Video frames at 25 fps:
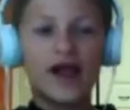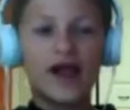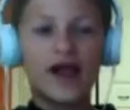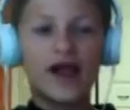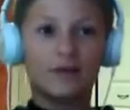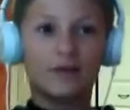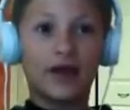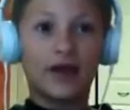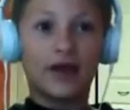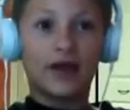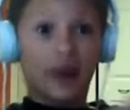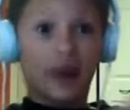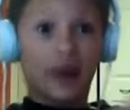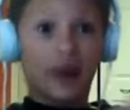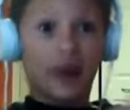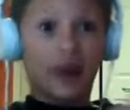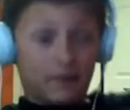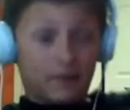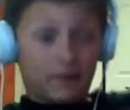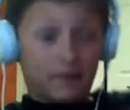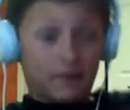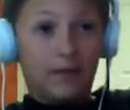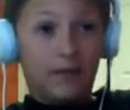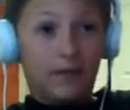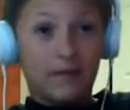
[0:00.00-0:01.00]

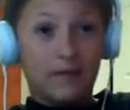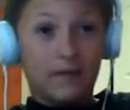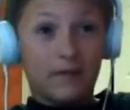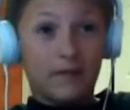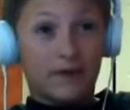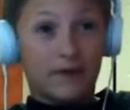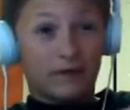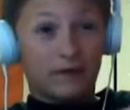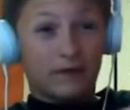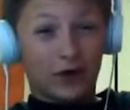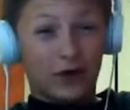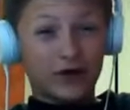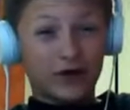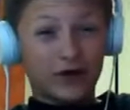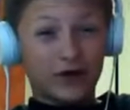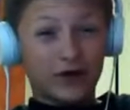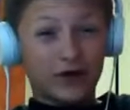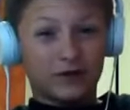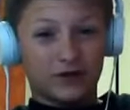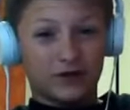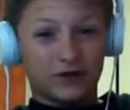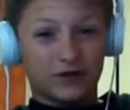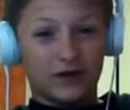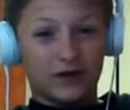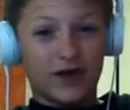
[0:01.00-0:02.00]
Maybe at first it
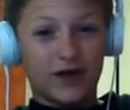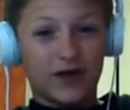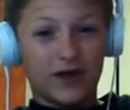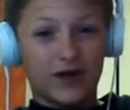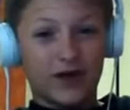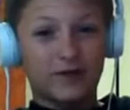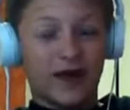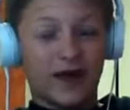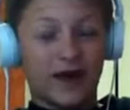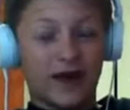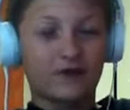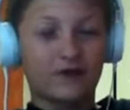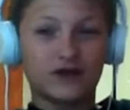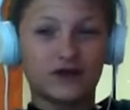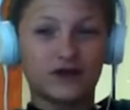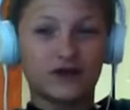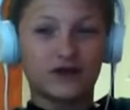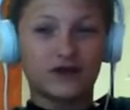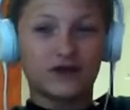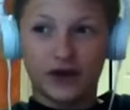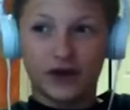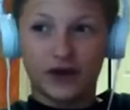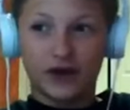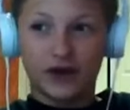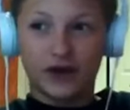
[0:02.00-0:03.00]
was okay, but after
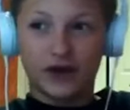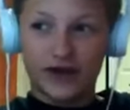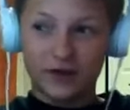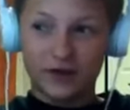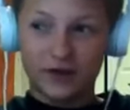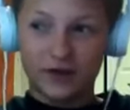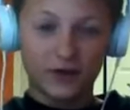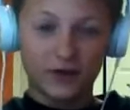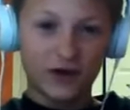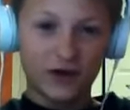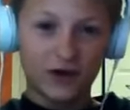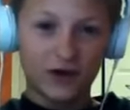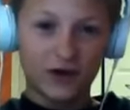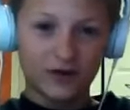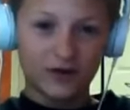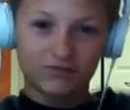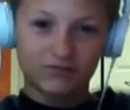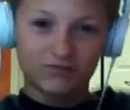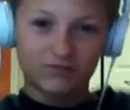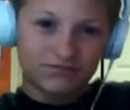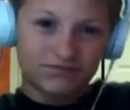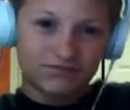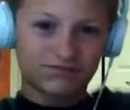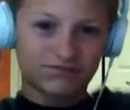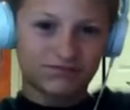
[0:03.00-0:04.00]
Sonic came
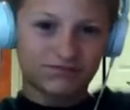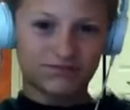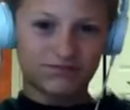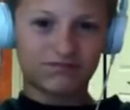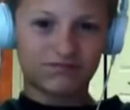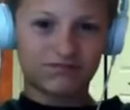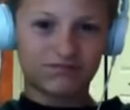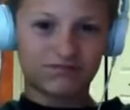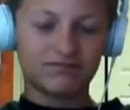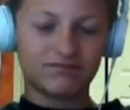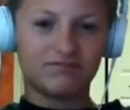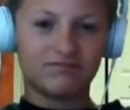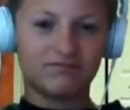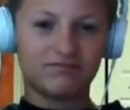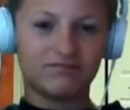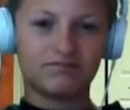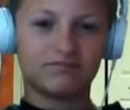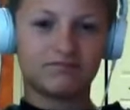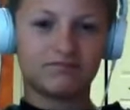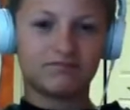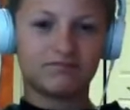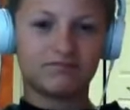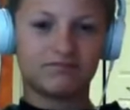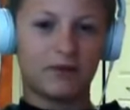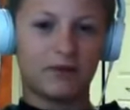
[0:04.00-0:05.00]
along,
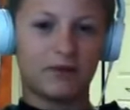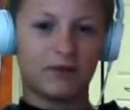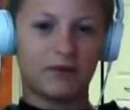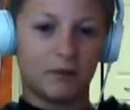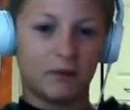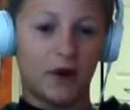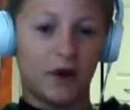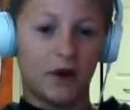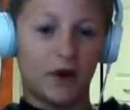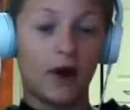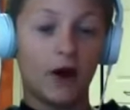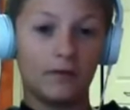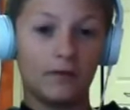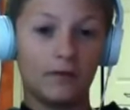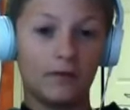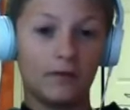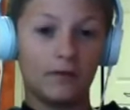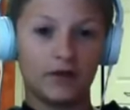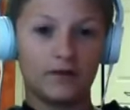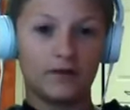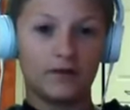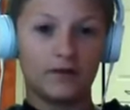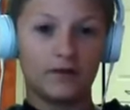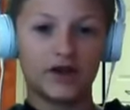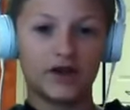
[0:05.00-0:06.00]
they were gone
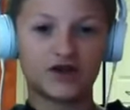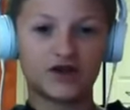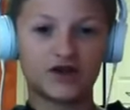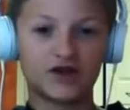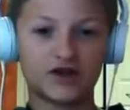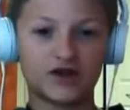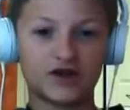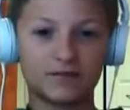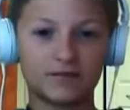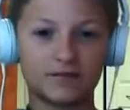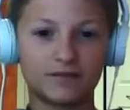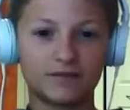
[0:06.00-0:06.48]
pretty much.